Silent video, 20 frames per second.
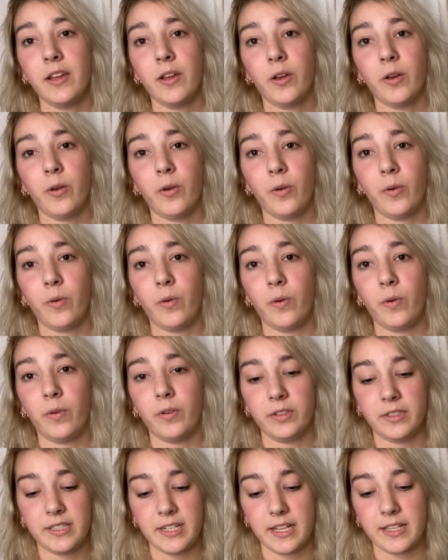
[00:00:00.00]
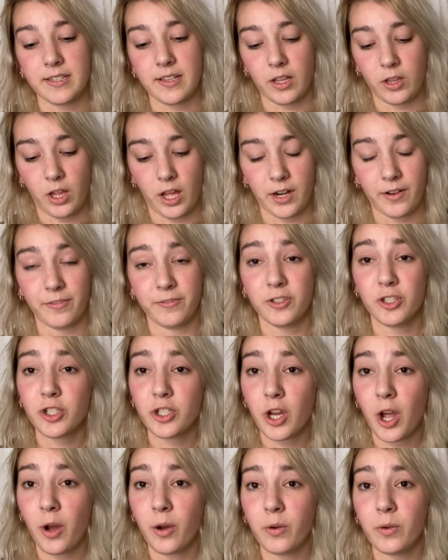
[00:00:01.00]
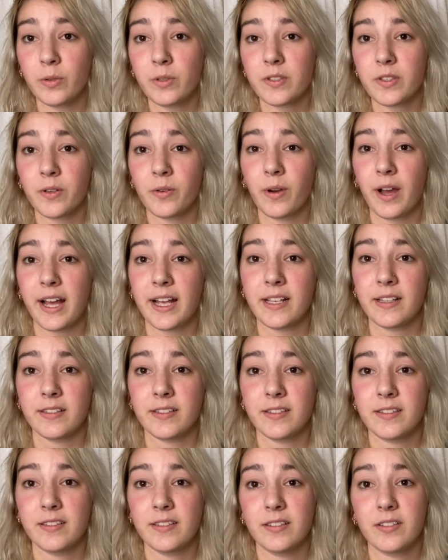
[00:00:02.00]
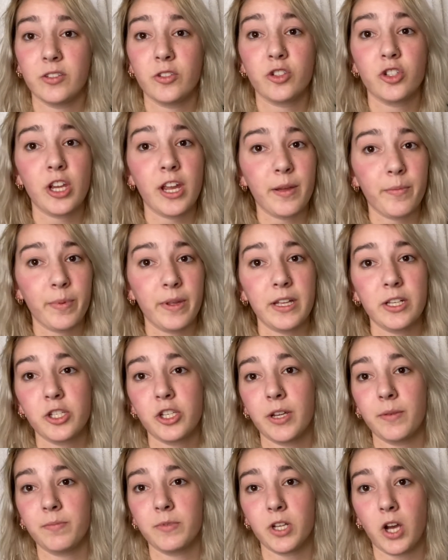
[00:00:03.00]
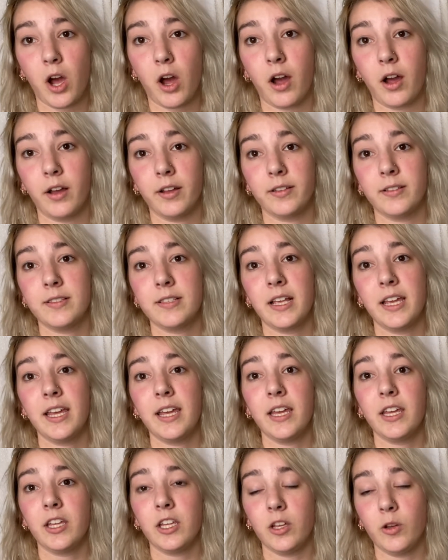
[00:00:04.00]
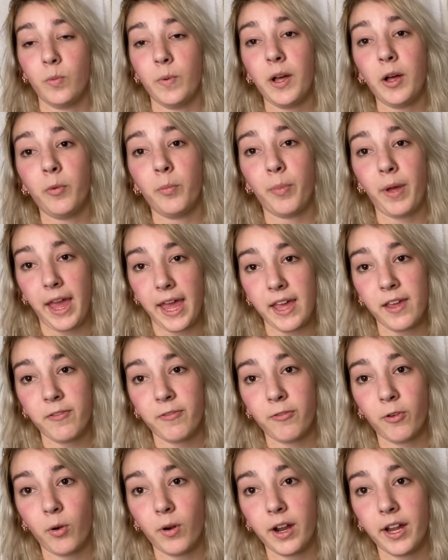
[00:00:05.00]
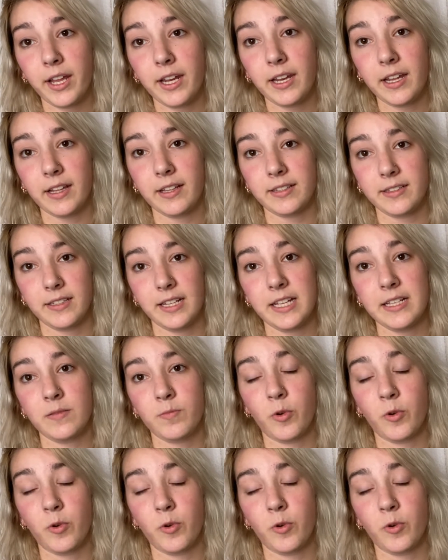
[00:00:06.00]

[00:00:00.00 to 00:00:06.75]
who does a lot of shows, who has championship dogs, you will pay for it. It is more